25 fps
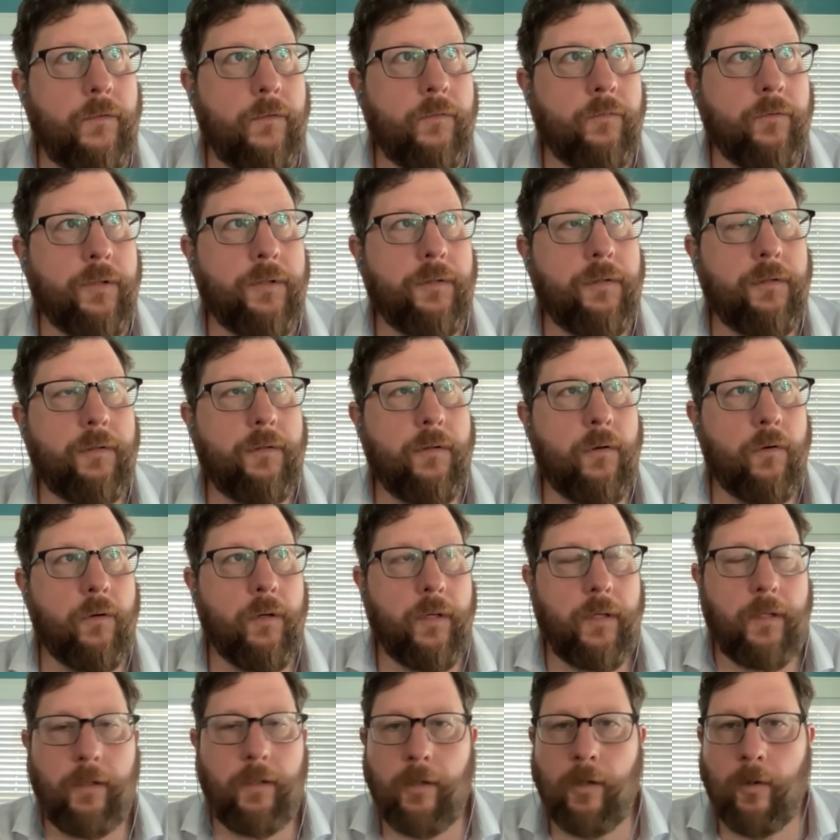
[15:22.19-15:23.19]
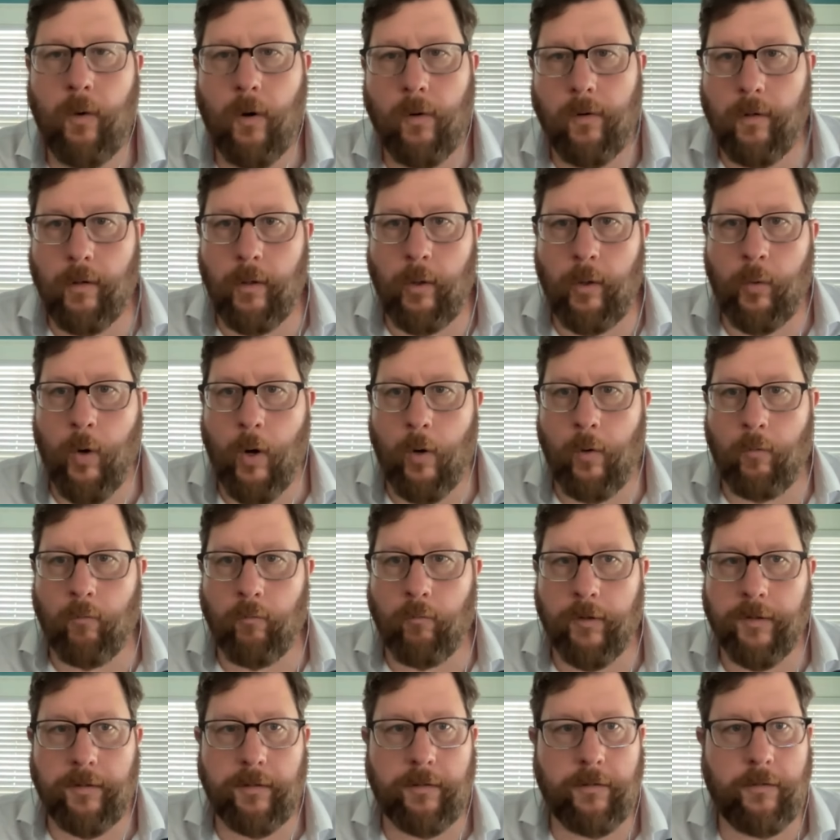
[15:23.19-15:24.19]
restoring, quote unquote,
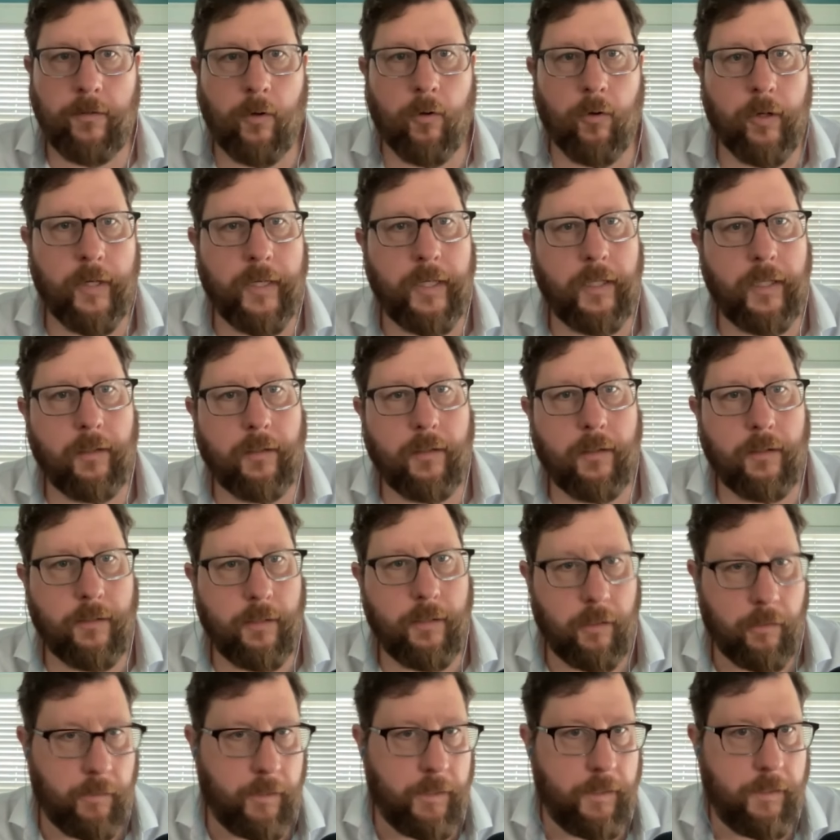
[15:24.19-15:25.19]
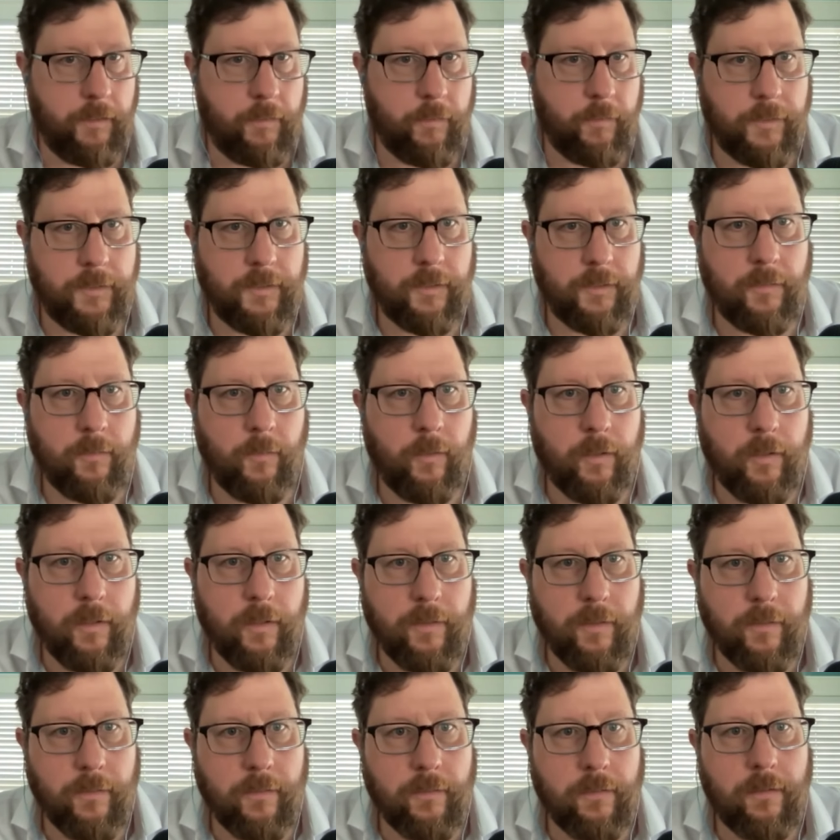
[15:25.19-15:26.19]
restoring deterrence, which is one of
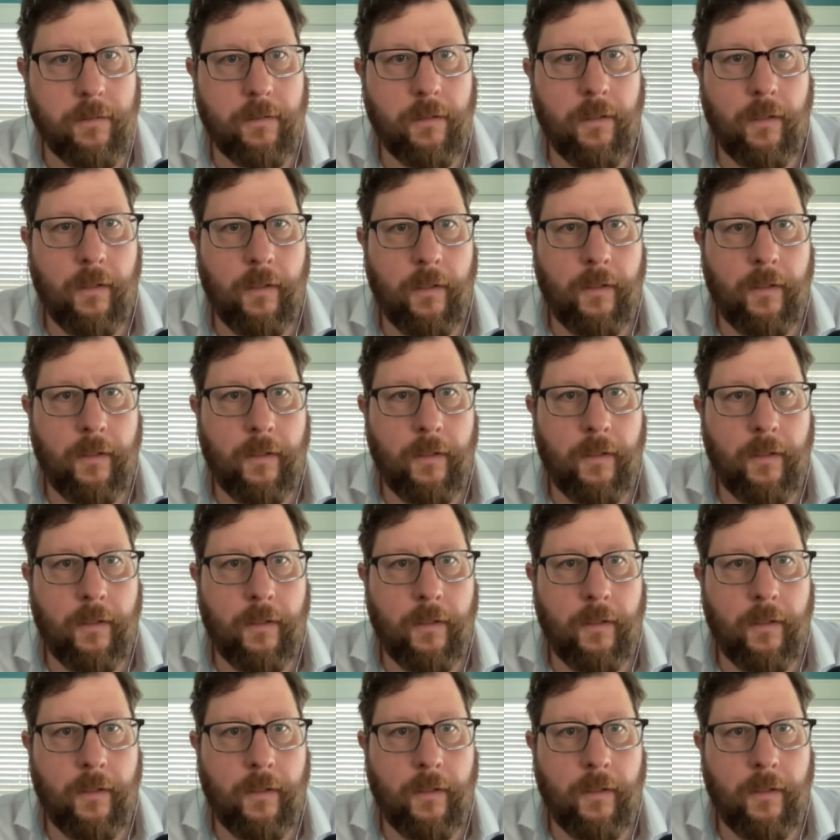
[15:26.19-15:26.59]
those